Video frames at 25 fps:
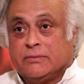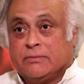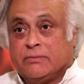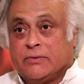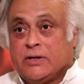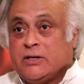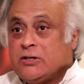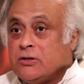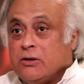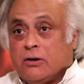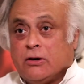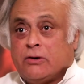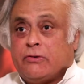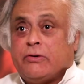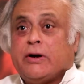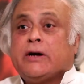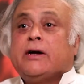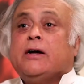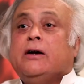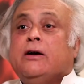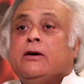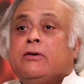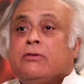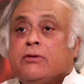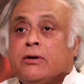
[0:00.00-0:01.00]
It's not a
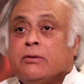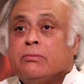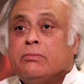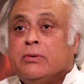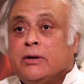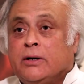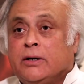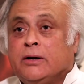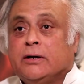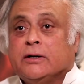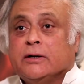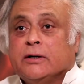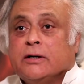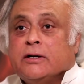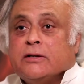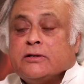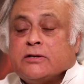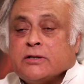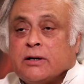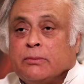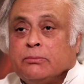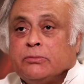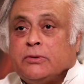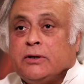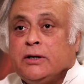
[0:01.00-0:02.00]
regulatory burden. It's
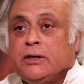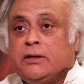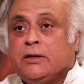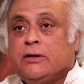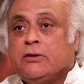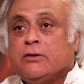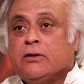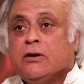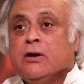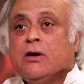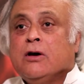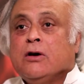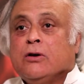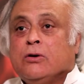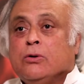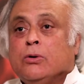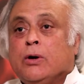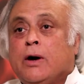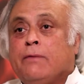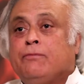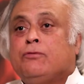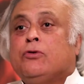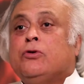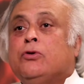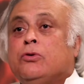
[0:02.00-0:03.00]
something that you
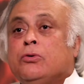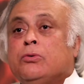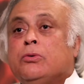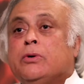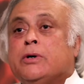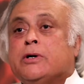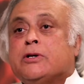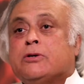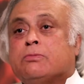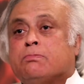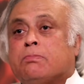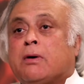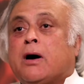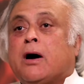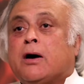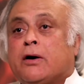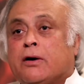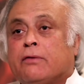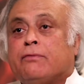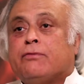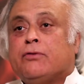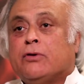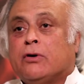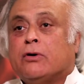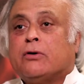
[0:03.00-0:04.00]
have to do as part
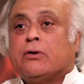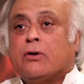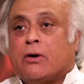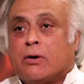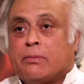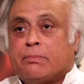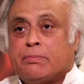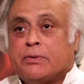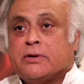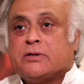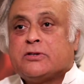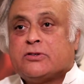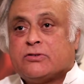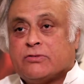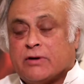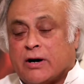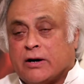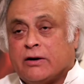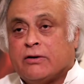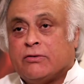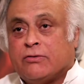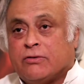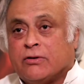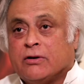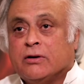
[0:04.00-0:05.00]
of your corporate
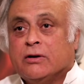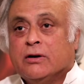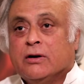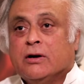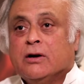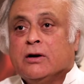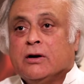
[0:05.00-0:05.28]
strategy.